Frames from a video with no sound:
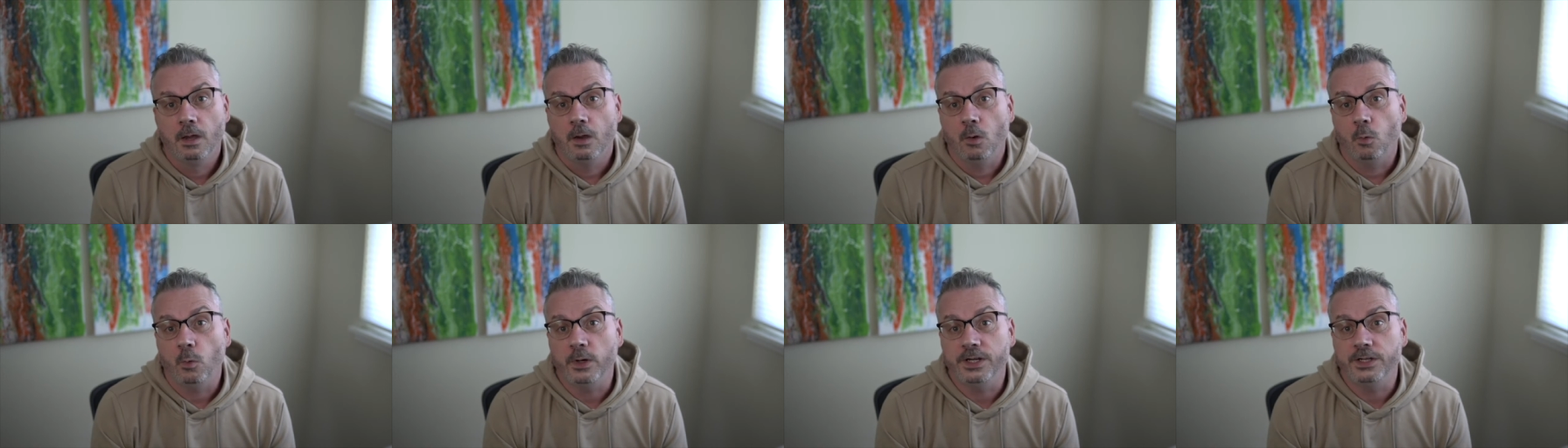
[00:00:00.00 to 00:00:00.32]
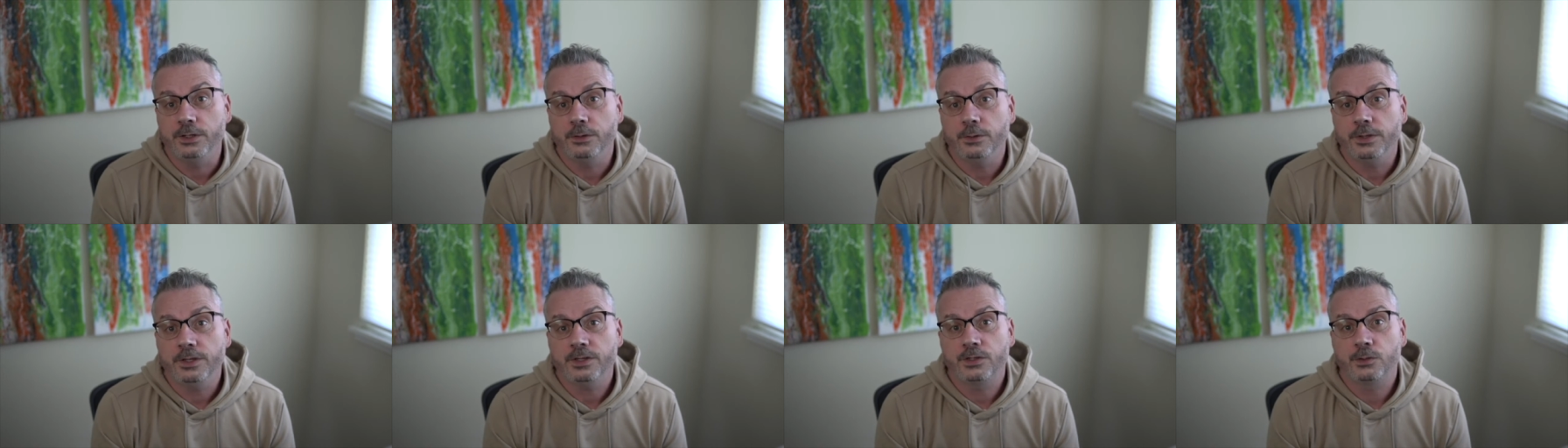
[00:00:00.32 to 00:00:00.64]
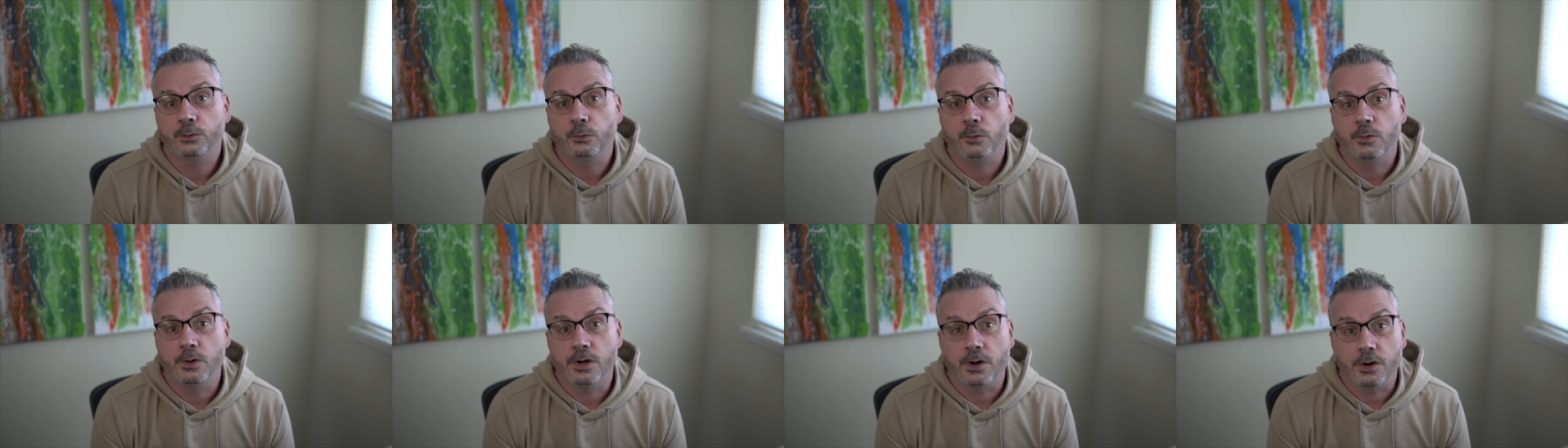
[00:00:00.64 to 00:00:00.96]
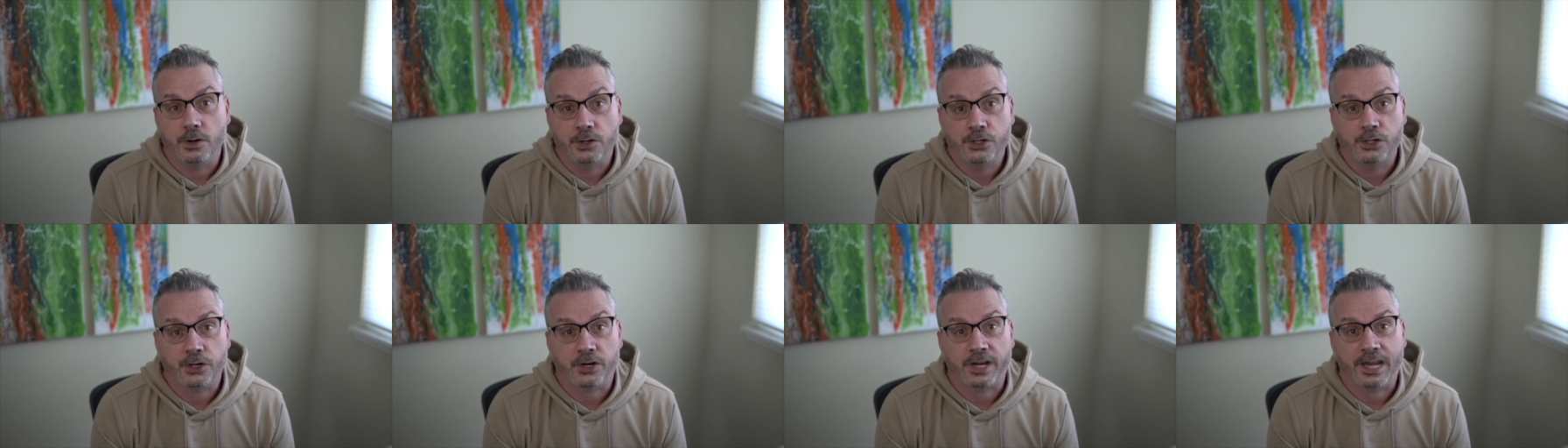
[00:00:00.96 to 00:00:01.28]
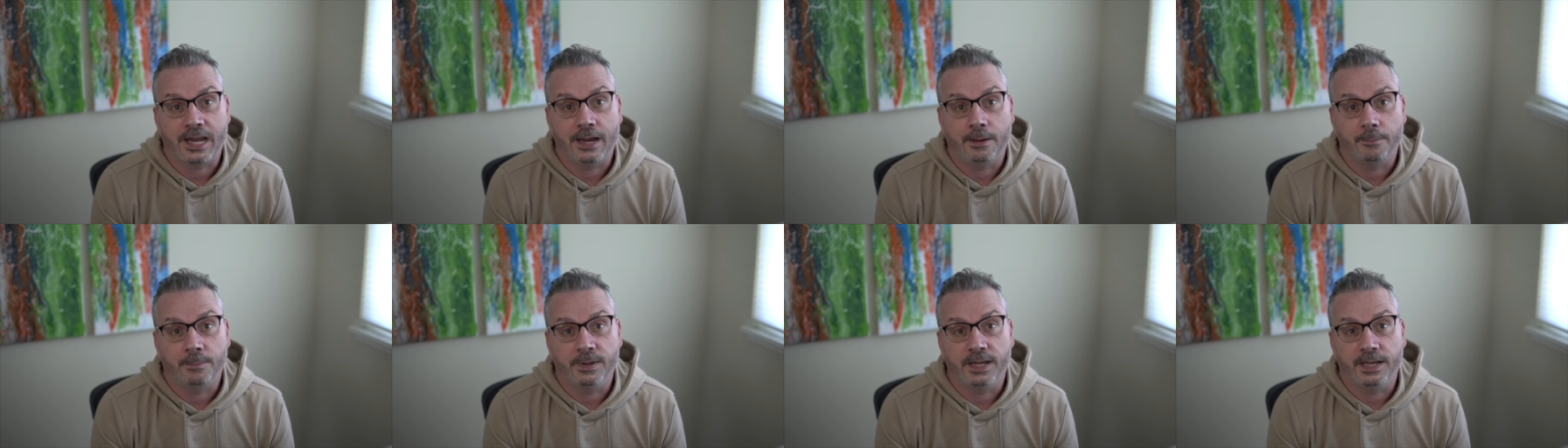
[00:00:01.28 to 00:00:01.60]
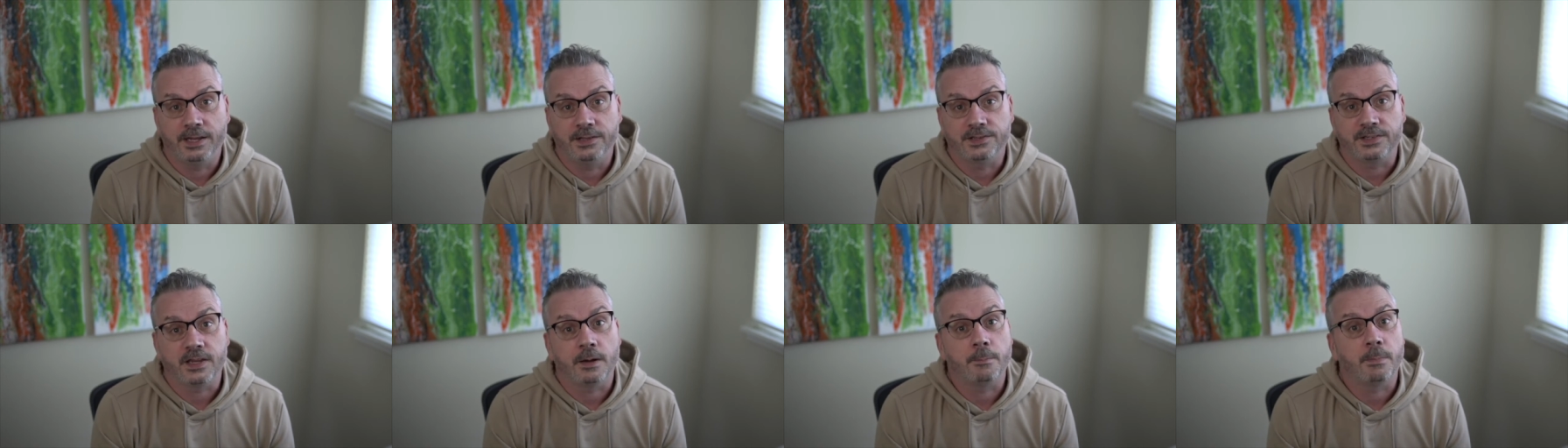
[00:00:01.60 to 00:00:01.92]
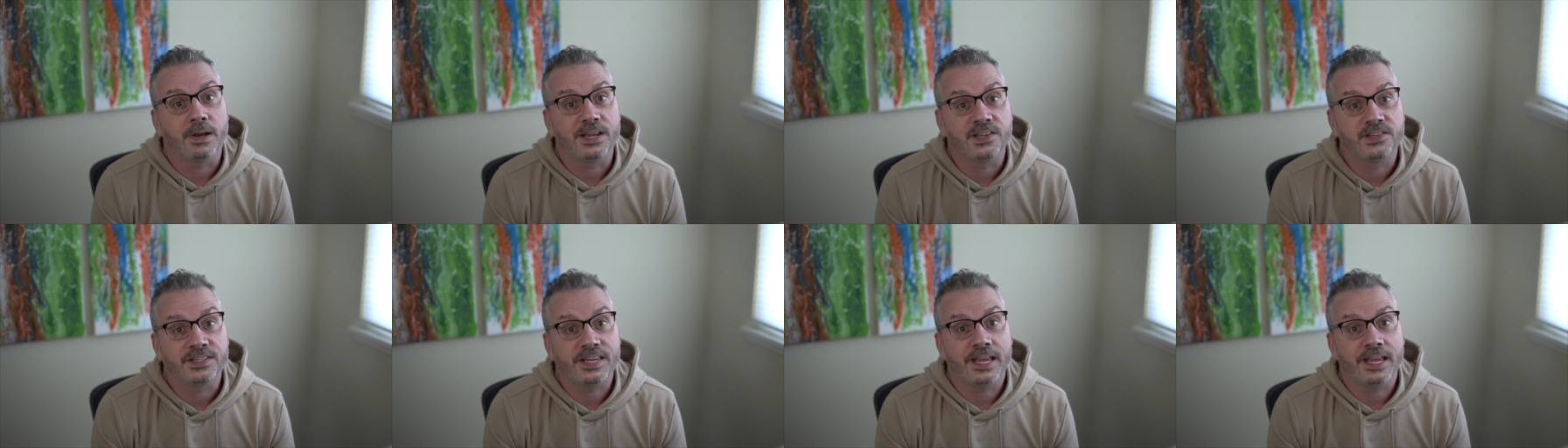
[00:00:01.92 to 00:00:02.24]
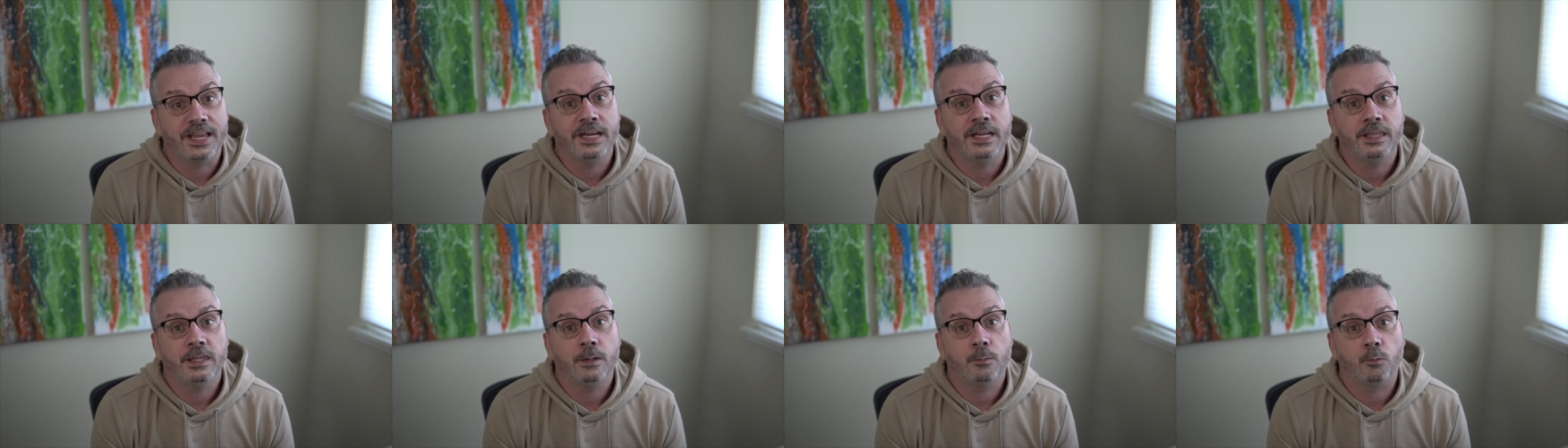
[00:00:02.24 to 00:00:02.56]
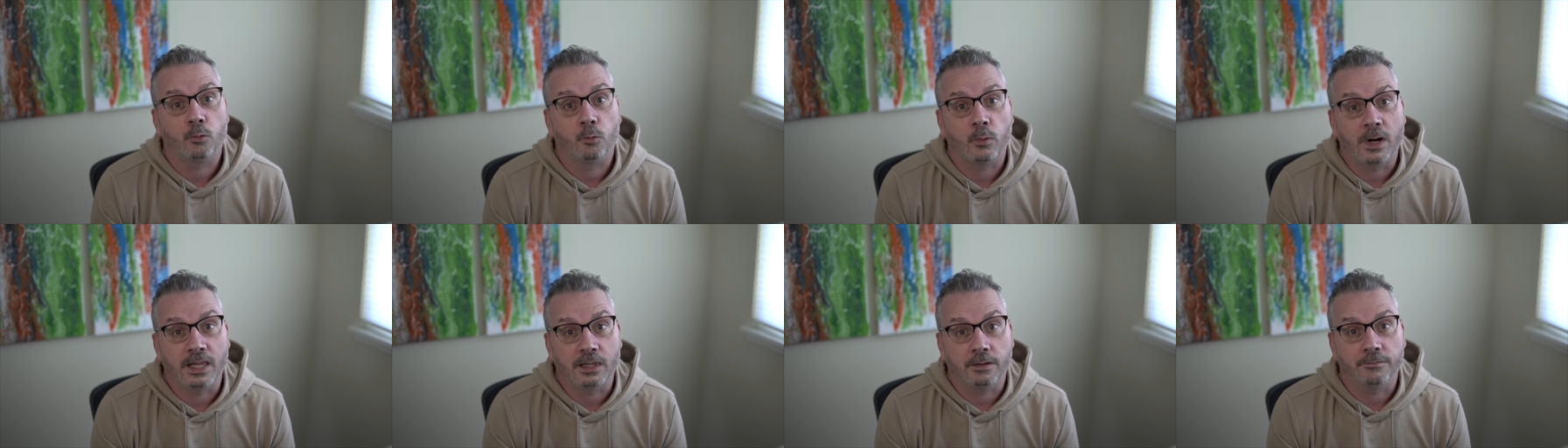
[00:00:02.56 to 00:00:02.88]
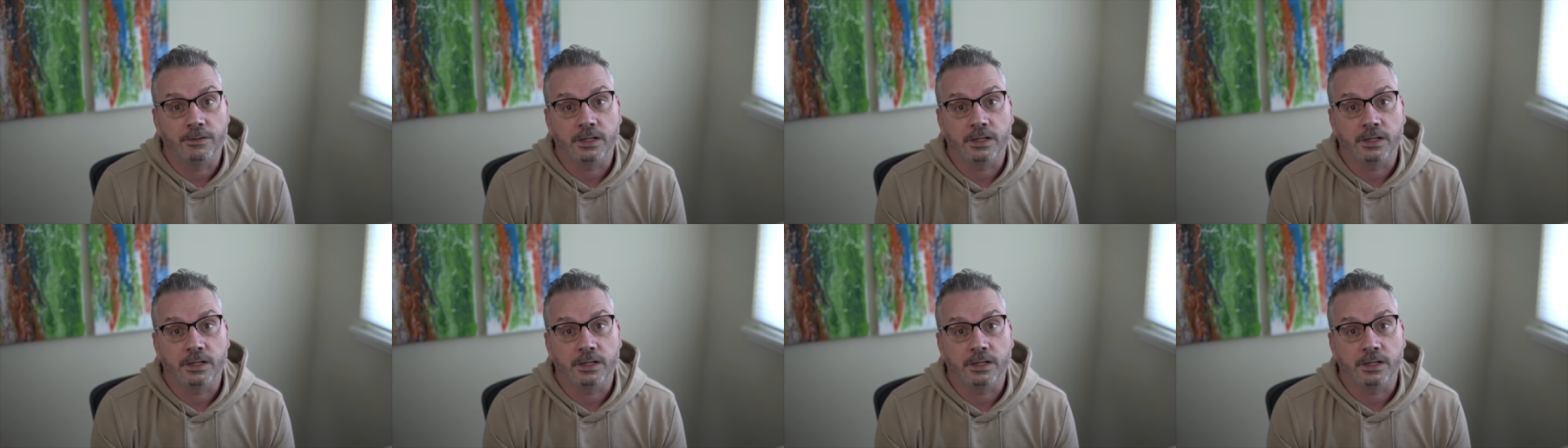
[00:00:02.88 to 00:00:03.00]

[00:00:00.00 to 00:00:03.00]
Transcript: We do this through nurture campaigns and by sending them relevant